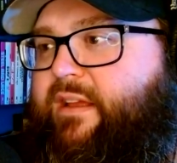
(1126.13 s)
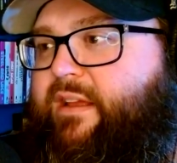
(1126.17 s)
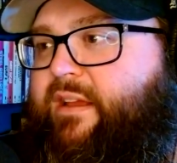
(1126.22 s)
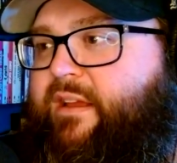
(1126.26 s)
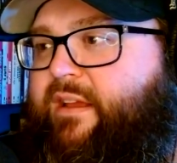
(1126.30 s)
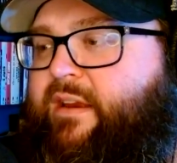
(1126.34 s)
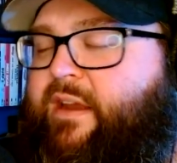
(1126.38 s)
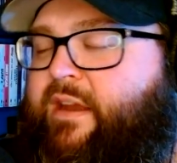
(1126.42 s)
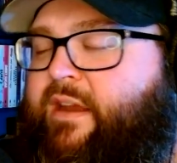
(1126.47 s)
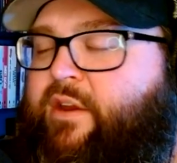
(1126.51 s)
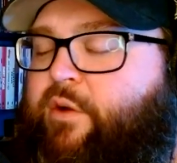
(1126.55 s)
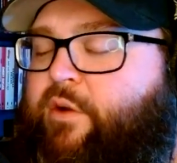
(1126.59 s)

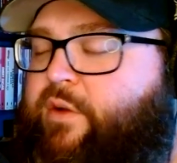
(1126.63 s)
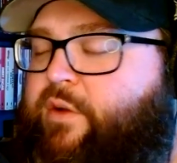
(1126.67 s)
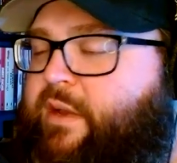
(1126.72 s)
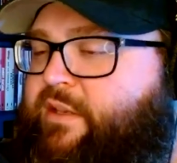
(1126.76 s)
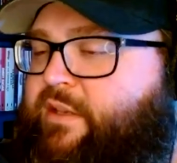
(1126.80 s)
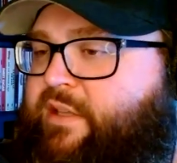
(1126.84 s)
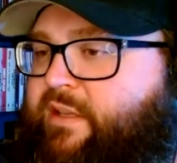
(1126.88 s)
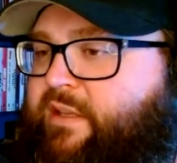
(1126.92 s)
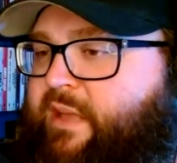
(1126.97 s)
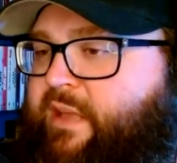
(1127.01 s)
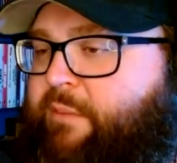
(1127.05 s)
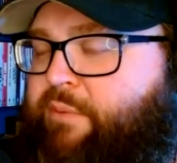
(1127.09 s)
and I know
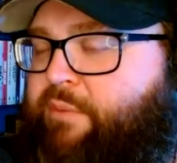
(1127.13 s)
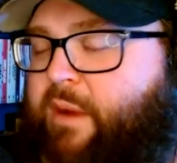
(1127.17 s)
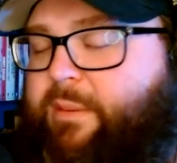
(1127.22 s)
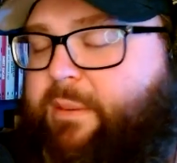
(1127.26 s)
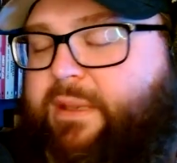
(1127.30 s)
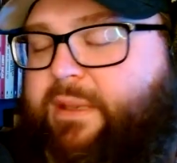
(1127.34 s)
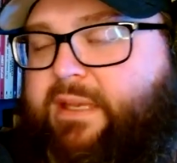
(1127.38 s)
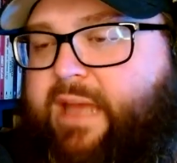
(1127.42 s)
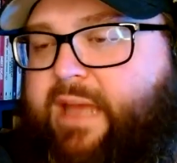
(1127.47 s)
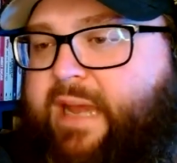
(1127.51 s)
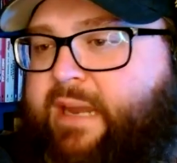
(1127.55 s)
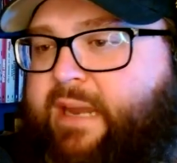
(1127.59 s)
they
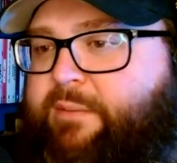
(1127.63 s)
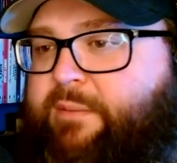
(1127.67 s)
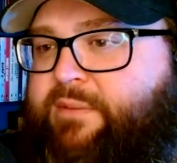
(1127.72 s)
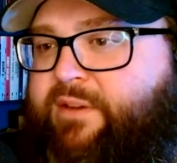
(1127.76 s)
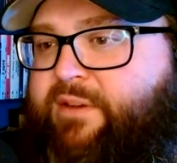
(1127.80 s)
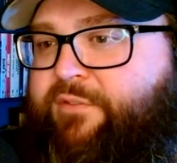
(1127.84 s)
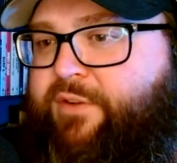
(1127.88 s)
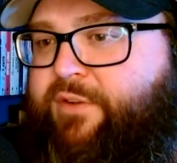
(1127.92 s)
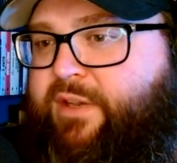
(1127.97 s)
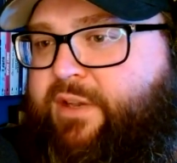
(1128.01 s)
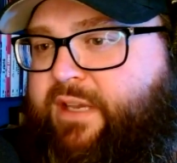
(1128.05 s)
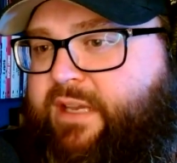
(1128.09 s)
probably light him
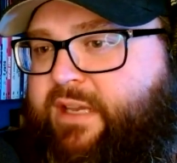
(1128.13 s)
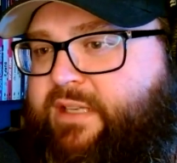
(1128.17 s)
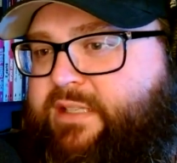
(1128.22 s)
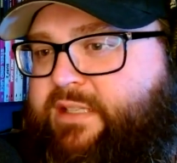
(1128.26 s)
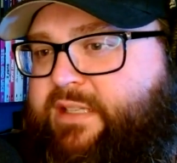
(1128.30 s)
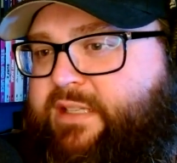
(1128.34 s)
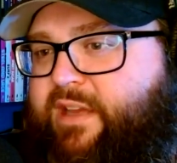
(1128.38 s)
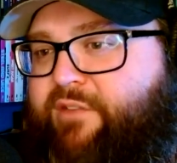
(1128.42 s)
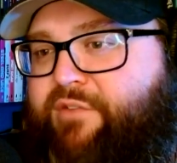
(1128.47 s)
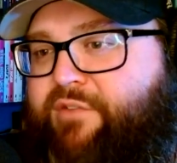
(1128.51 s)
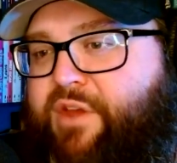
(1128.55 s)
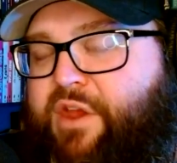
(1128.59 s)
differently and
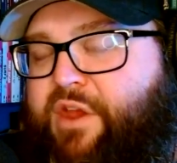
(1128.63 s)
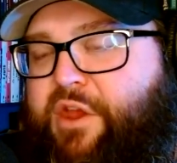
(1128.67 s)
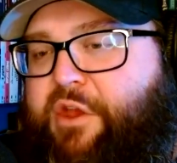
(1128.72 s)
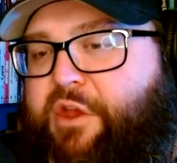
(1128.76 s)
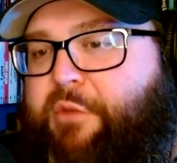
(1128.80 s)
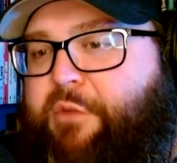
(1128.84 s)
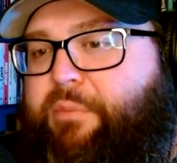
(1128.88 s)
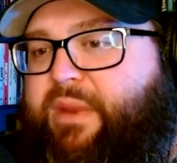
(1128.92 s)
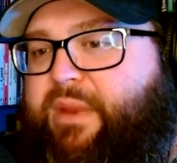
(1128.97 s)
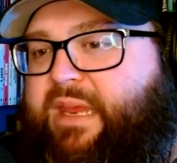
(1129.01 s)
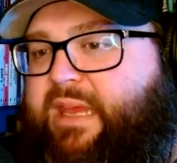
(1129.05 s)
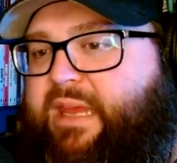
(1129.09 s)
stuff,
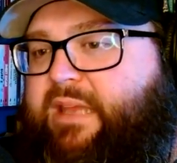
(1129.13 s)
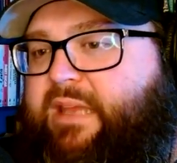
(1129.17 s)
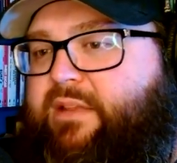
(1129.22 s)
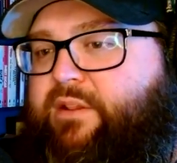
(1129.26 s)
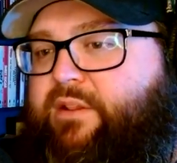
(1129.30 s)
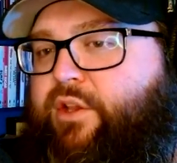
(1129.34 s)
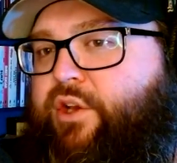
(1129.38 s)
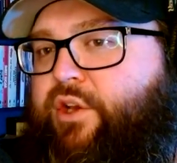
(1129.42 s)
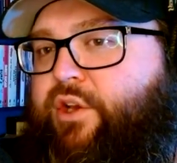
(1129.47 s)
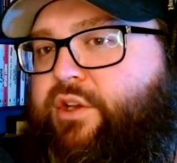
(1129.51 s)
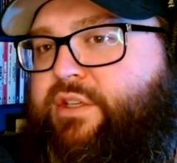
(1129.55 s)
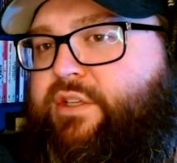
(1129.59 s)
but he
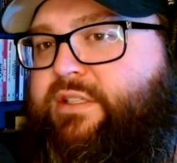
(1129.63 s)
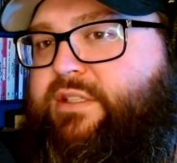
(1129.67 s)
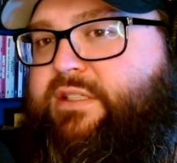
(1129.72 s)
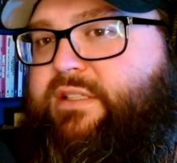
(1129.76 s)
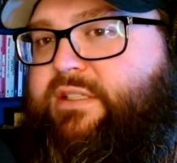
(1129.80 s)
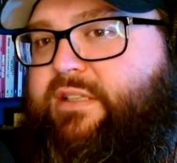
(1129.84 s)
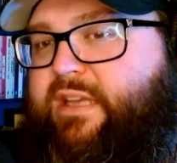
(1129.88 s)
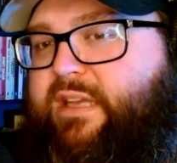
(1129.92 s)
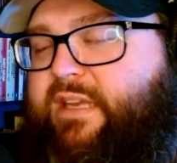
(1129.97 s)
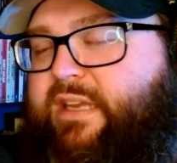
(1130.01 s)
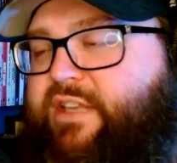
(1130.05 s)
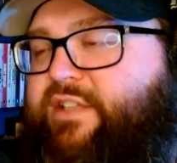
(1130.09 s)

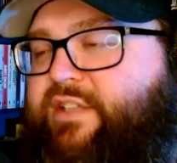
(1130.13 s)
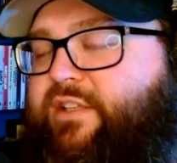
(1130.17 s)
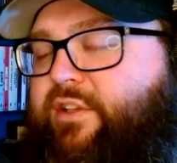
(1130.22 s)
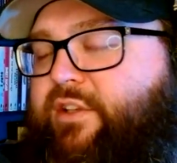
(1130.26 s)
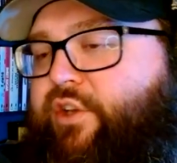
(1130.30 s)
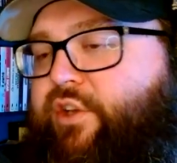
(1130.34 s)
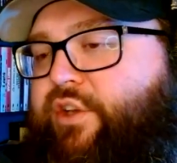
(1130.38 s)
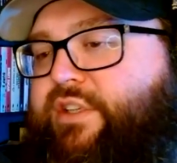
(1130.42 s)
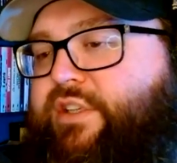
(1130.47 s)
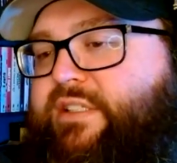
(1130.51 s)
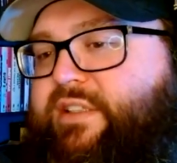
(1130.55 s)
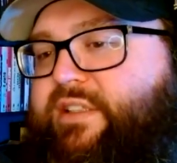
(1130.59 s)
just
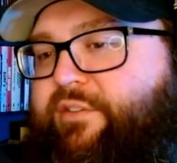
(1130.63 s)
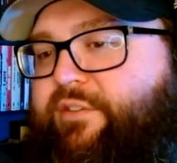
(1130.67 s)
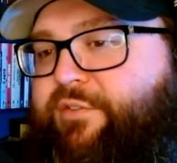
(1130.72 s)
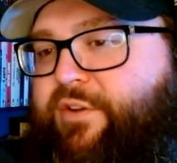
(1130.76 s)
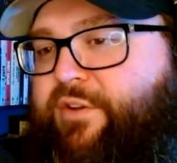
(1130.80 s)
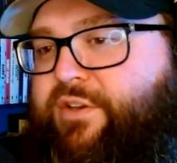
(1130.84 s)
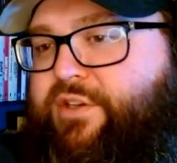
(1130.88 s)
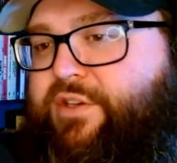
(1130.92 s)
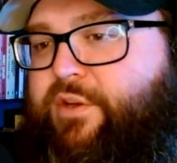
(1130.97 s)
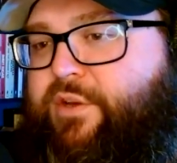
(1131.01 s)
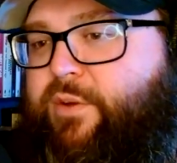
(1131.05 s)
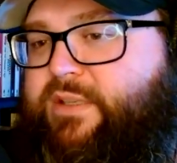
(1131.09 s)
looks
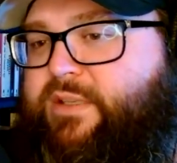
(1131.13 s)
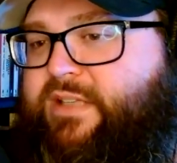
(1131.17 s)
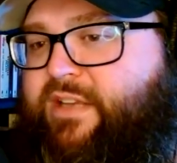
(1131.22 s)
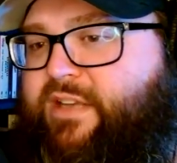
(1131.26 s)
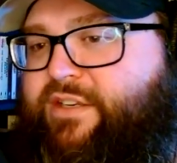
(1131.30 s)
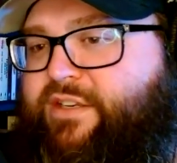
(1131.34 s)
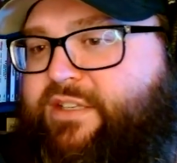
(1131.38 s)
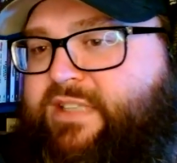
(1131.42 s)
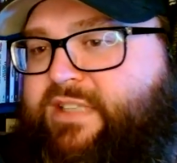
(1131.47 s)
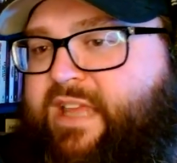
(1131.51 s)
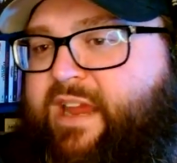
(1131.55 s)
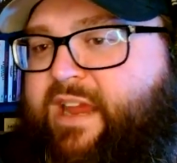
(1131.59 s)
different too. It's not
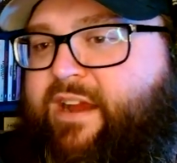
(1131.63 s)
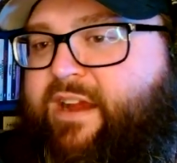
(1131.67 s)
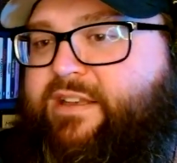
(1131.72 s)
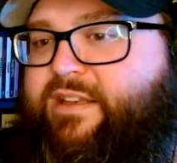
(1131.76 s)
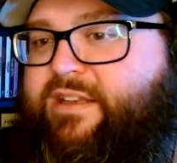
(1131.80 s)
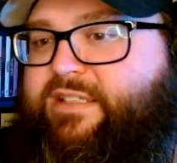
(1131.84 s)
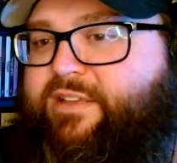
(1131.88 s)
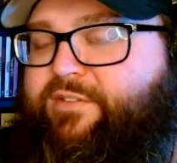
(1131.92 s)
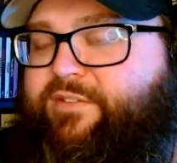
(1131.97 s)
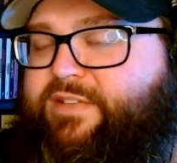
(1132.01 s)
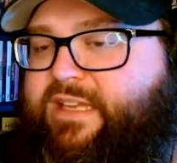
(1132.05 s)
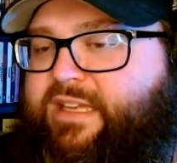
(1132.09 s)
just the hair and
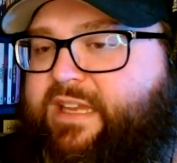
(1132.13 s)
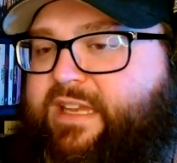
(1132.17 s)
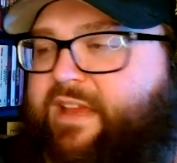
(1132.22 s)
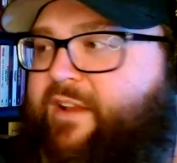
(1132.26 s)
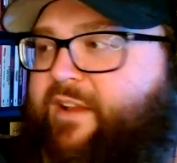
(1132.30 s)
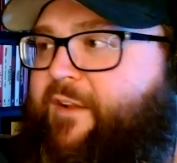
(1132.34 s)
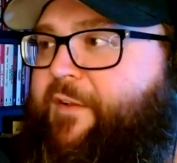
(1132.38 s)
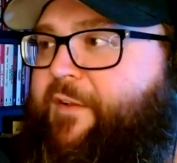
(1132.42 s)
stuff. It's like